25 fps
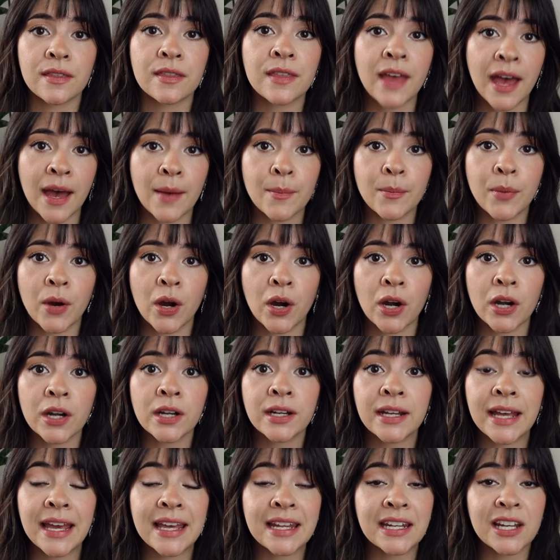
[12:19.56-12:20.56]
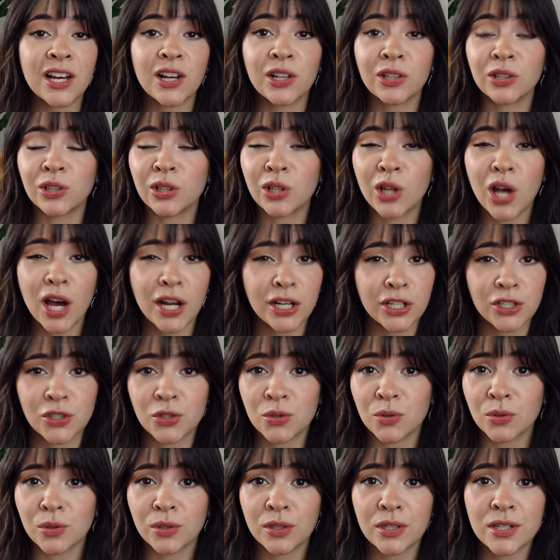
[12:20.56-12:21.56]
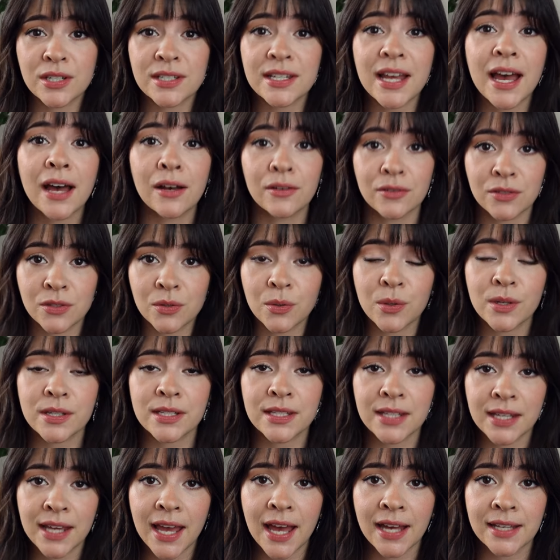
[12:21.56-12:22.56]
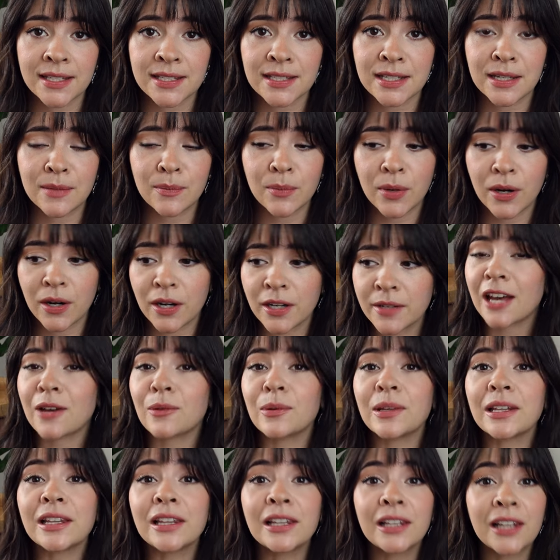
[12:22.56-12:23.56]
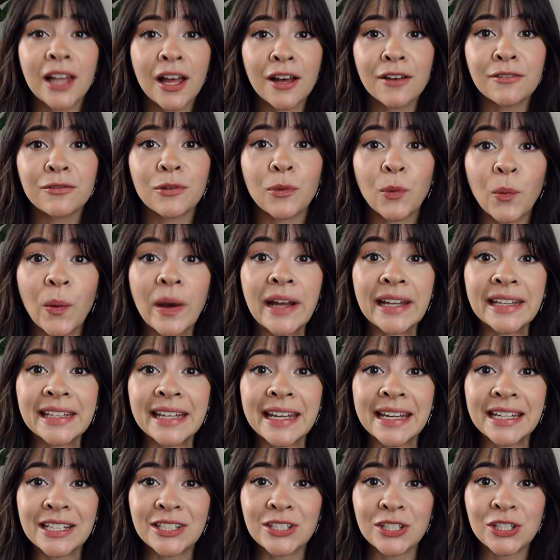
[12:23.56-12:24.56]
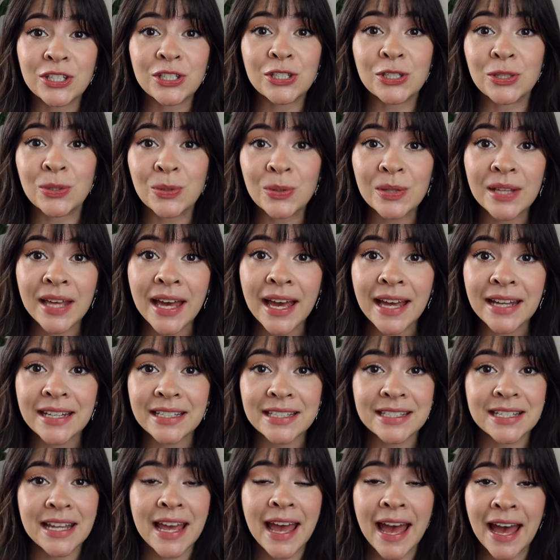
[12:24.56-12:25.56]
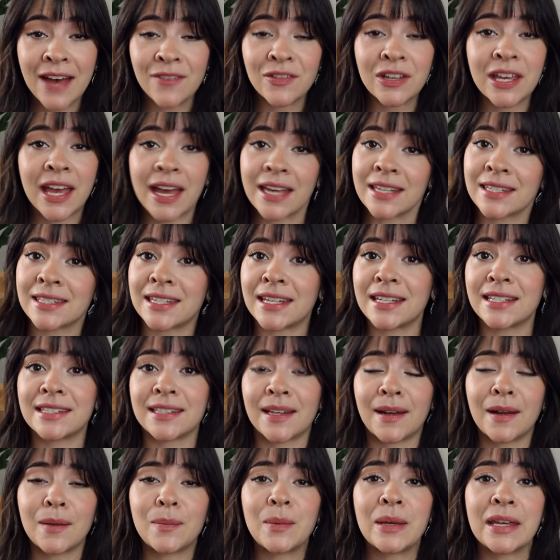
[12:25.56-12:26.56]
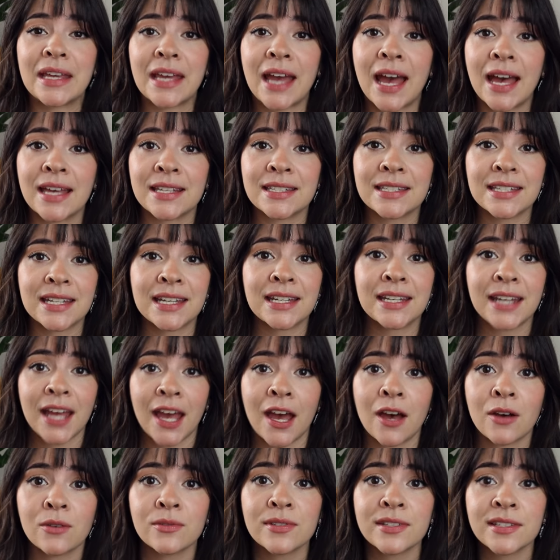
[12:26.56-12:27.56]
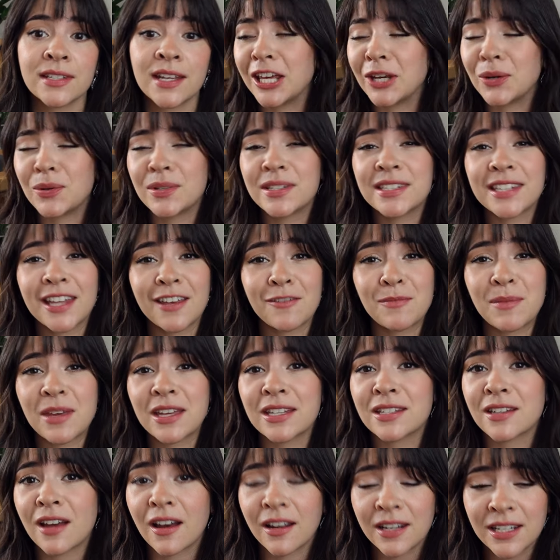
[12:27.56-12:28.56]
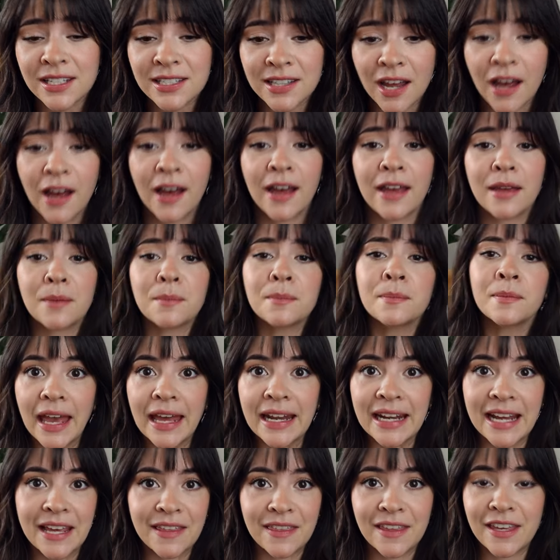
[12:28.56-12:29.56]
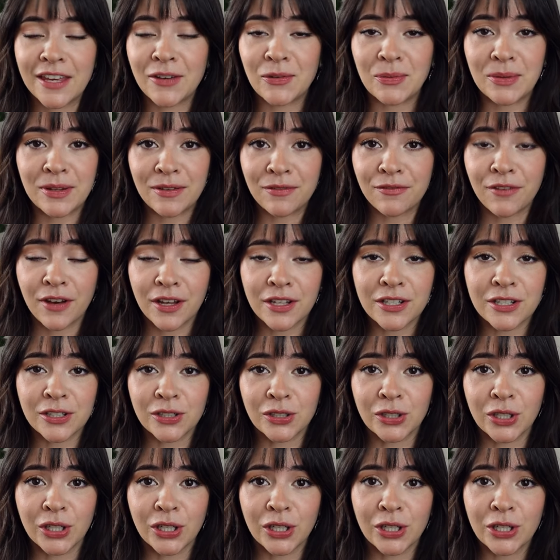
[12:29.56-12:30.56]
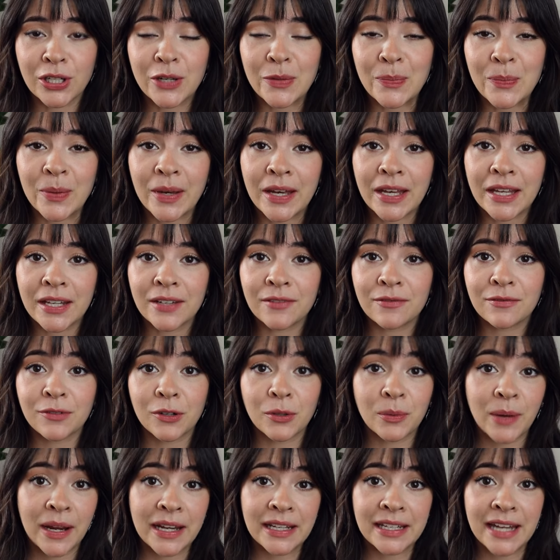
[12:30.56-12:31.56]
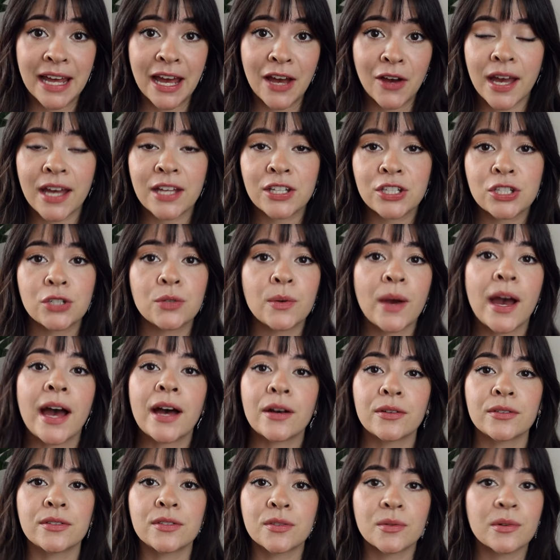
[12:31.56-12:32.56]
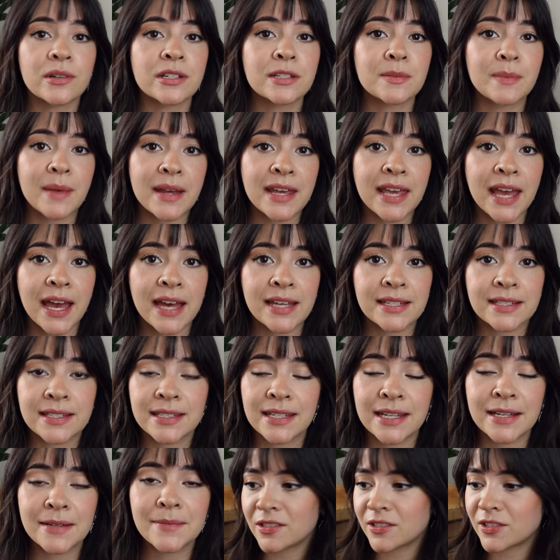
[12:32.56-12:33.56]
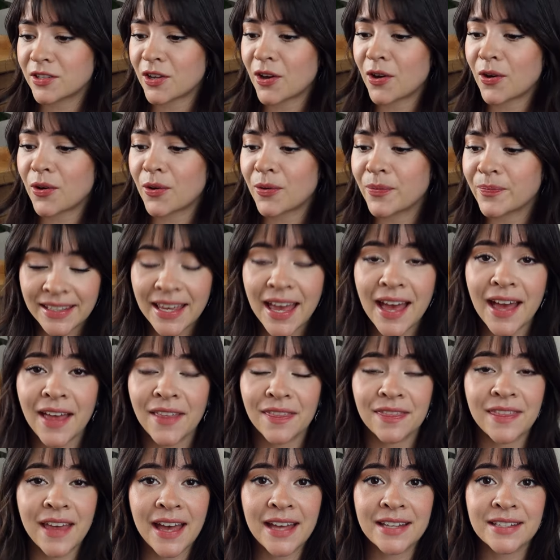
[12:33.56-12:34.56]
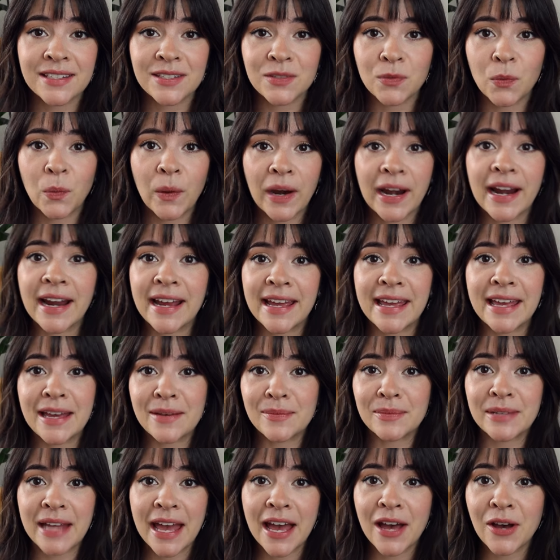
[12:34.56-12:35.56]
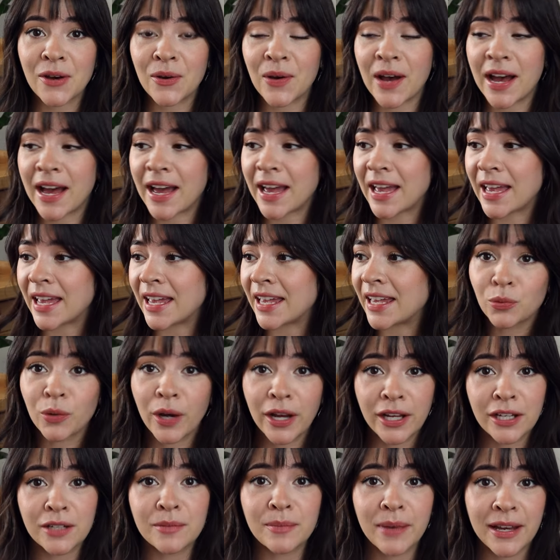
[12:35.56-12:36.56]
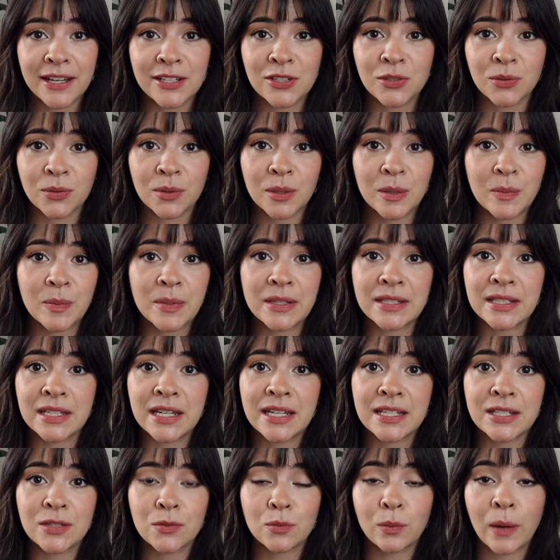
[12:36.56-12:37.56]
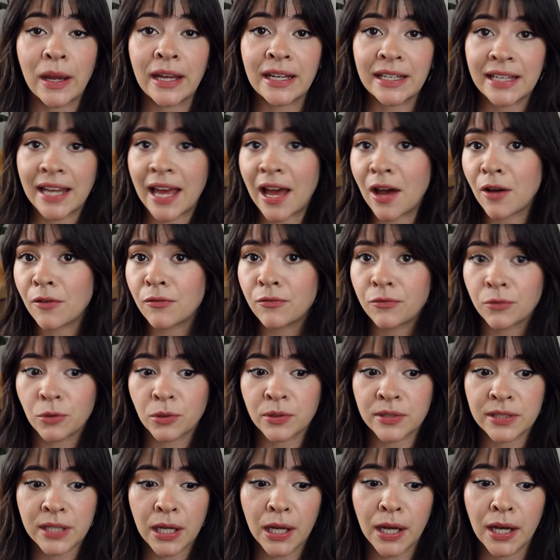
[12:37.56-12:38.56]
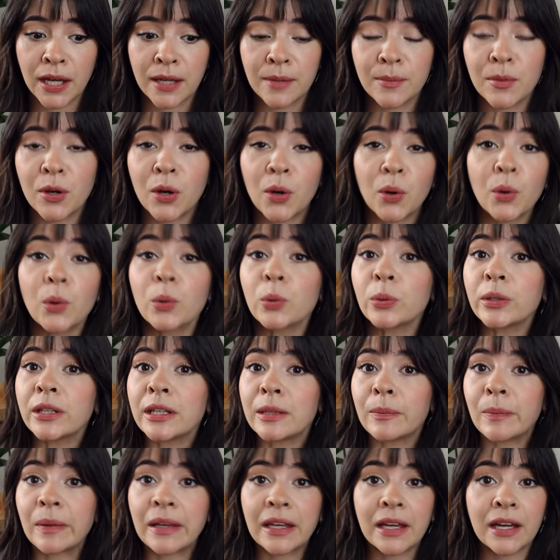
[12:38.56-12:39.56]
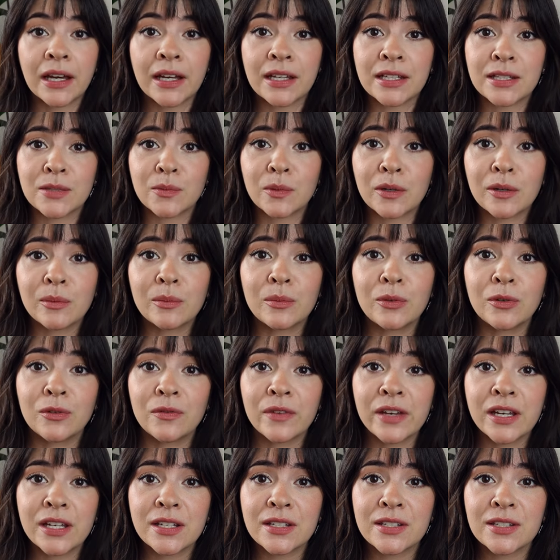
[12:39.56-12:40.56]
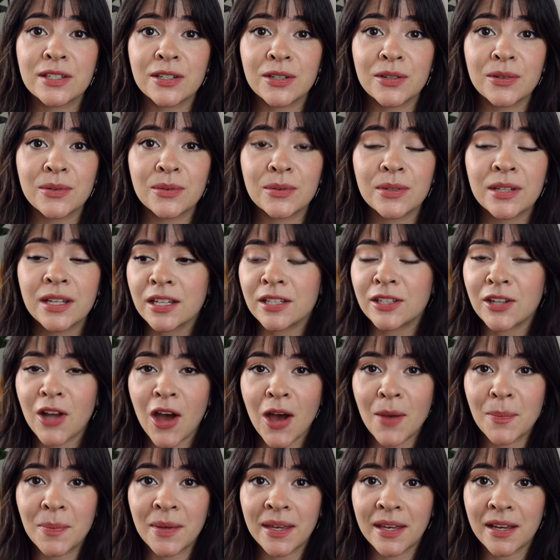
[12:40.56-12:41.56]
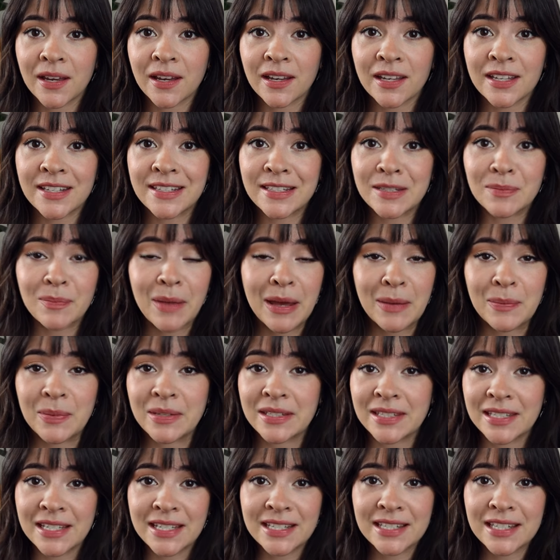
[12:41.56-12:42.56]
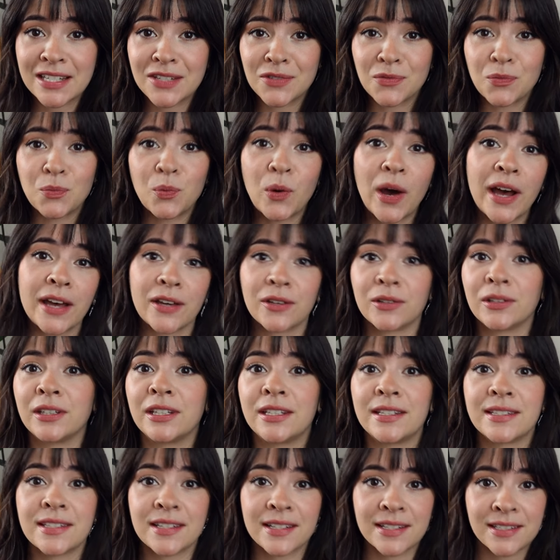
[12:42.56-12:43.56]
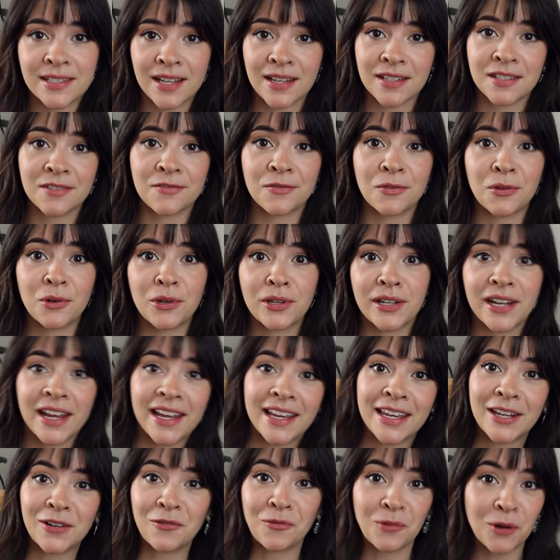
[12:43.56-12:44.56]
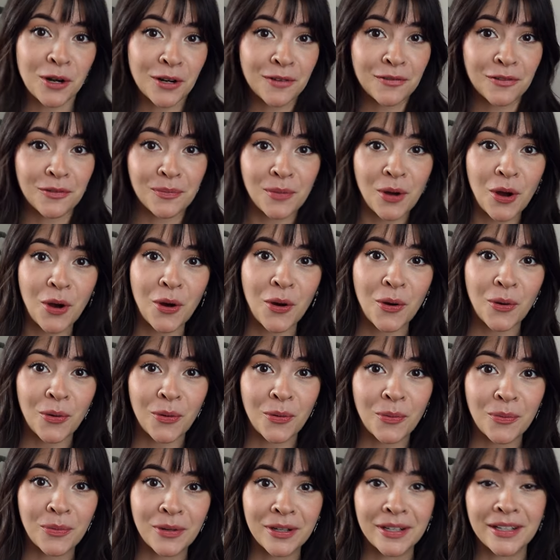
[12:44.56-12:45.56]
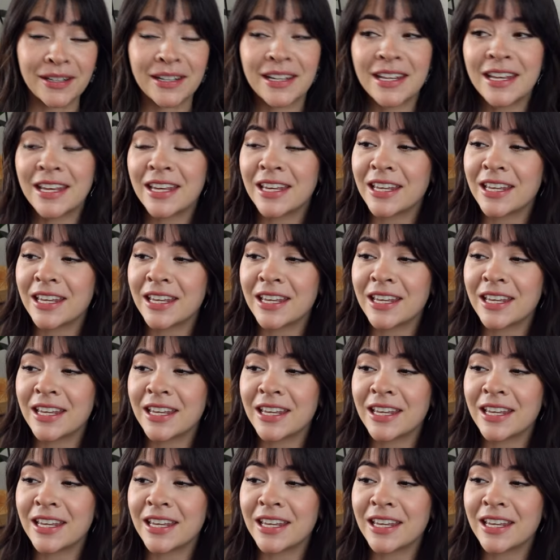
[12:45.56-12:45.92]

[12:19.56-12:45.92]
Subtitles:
that part, and a lot of jewelers outsource the casting part. I would love one day to do that, to have a casting set up and cast in-house. It would save me a ton of time, and I think it would be fun to learn, but for right now, I do outsource my casting. So yeah, that's where I am now. I run my jewelry business right now full-time only because we're moving soon, not because my business is wildly successful and I can work from home and,